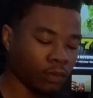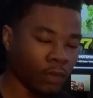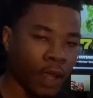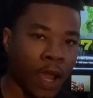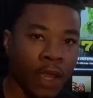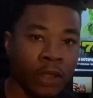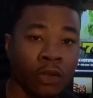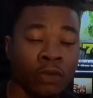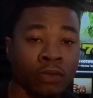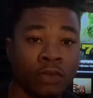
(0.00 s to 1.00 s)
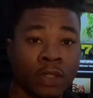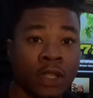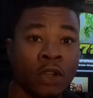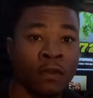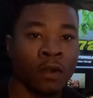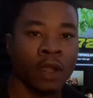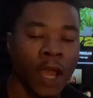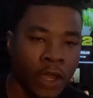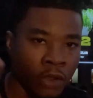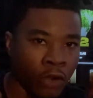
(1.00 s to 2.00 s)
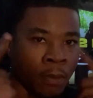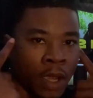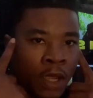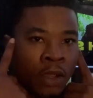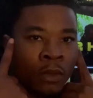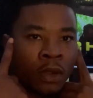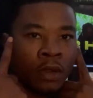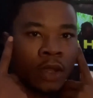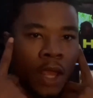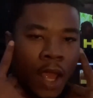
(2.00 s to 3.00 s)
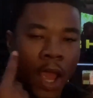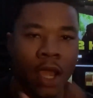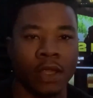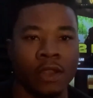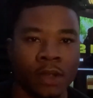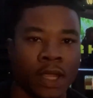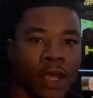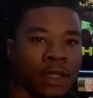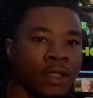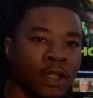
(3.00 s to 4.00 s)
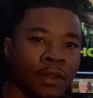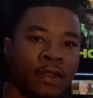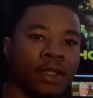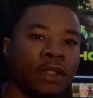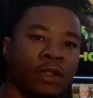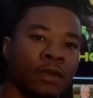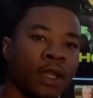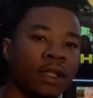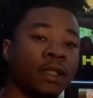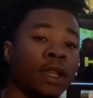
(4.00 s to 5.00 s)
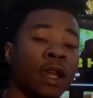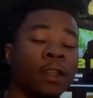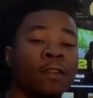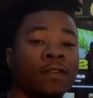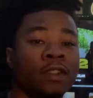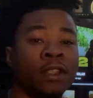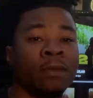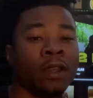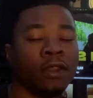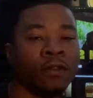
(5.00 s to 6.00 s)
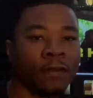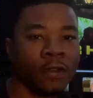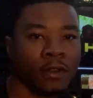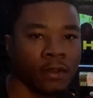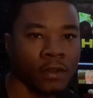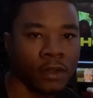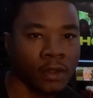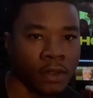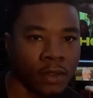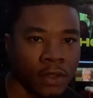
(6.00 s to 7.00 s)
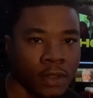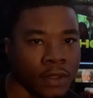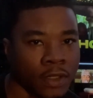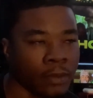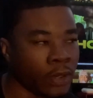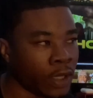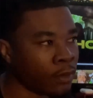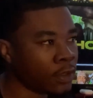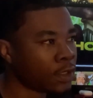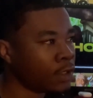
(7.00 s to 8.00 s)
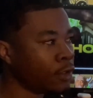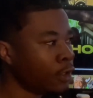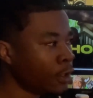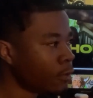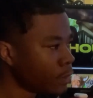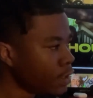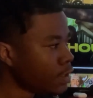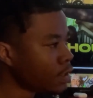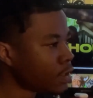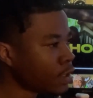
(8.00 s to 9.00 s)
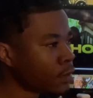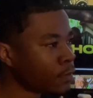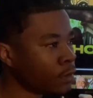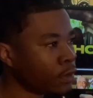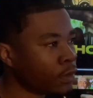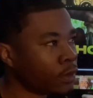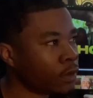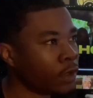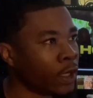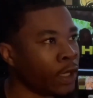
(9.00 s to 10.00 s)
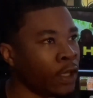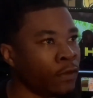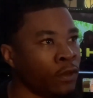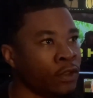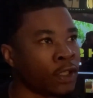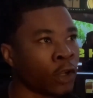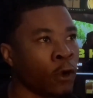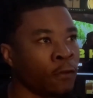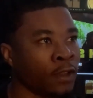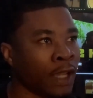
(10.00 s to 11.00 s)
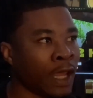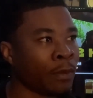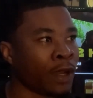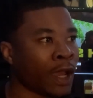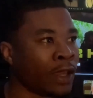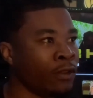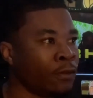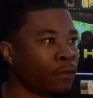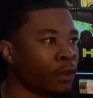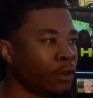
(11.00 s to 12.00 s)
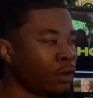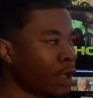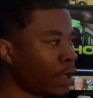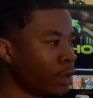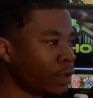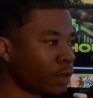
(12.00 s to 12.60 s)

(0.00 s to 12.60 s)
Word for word: how your self work, how your mind work, how you react to different situations, how different shit make you feel, to be able to, to be successful. And if you just overlapping how you feel, like,